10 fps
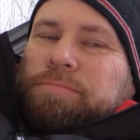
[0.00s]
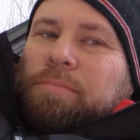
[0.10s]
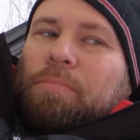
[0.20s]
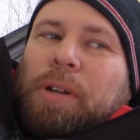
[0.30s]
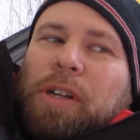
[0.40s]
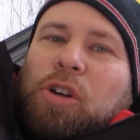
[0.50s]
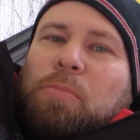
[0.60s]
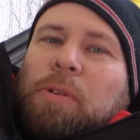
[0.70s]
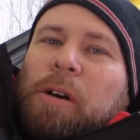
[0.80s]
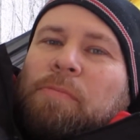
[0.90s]
been
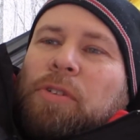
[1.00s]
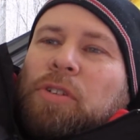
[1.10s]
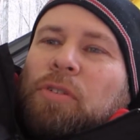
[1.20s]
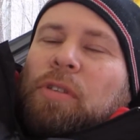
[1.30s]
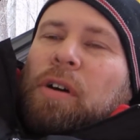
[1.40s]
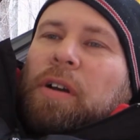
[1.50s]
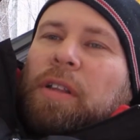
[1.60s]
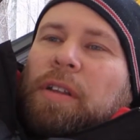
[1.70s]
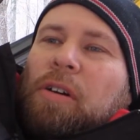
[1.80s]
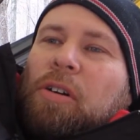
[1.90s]
cooped up for so long
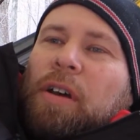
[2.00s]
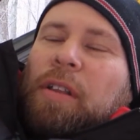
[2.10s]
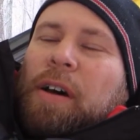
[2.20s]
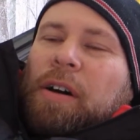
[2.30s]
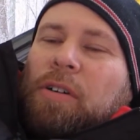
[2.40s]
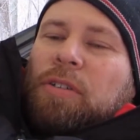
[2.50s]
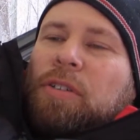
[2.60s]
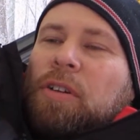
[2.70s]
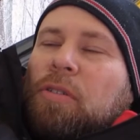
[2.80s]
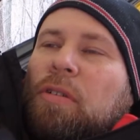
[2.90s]
in the house,
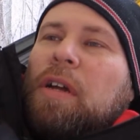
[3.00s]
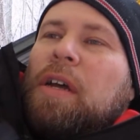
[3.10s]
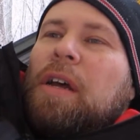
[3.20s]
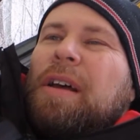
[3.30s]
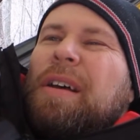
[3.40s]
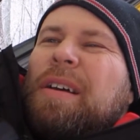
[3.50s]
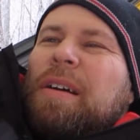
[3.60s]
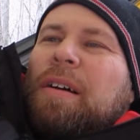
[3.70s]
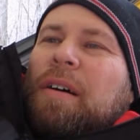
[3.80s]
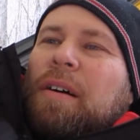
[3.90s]
so
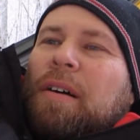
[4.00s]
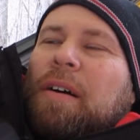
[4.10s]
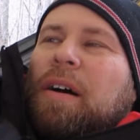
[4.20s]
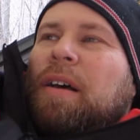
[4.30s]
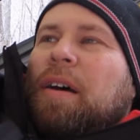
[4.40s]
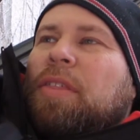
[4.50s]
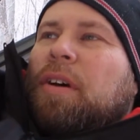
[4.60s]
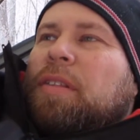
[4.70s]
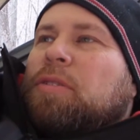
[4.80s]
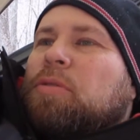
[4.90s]
I
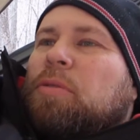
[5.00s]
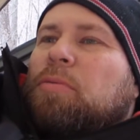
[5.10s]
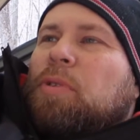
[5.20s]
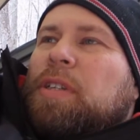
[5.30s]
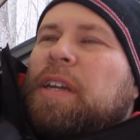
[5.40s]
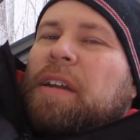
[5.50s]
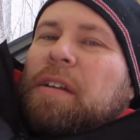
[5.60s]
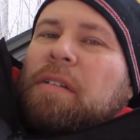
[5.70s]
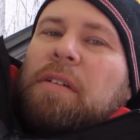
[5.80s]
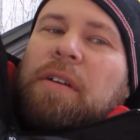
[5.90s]
thought this was
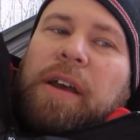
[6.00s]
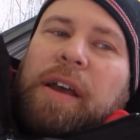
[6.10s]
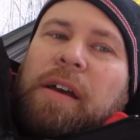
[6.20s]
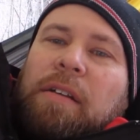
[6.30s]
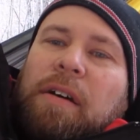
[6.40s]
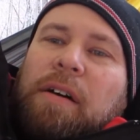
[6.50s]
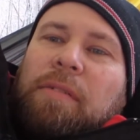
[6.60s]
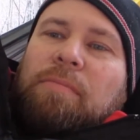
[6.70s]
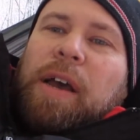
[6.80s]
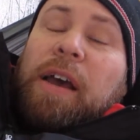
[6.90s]
needed, and
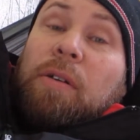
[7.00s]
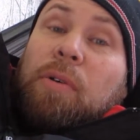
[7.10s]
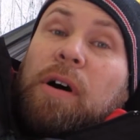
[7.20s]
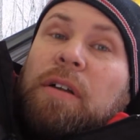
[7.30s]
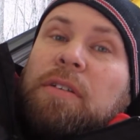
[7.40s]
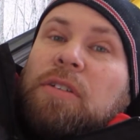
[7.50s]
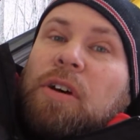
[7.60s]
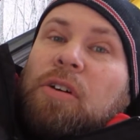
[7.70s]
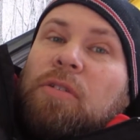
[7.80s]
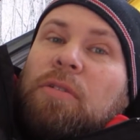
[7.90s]
it was.
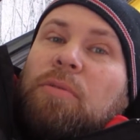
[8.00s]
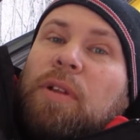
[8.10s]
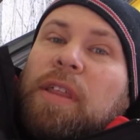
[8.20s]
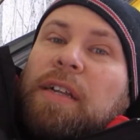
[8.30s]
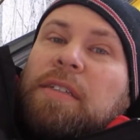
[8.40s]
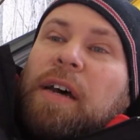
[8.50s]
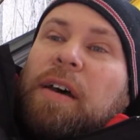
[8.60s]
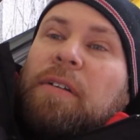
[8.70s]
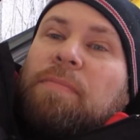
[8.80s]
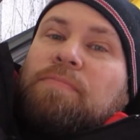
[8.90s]
So with that
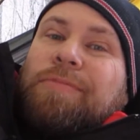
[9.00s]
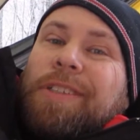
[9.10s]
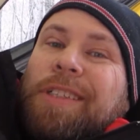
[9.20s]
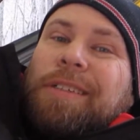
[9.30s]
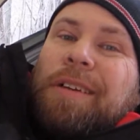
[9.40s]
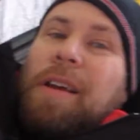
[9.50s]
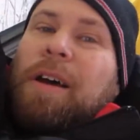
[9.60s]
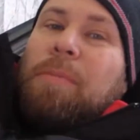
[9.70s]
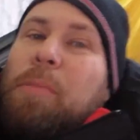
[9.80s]
said, be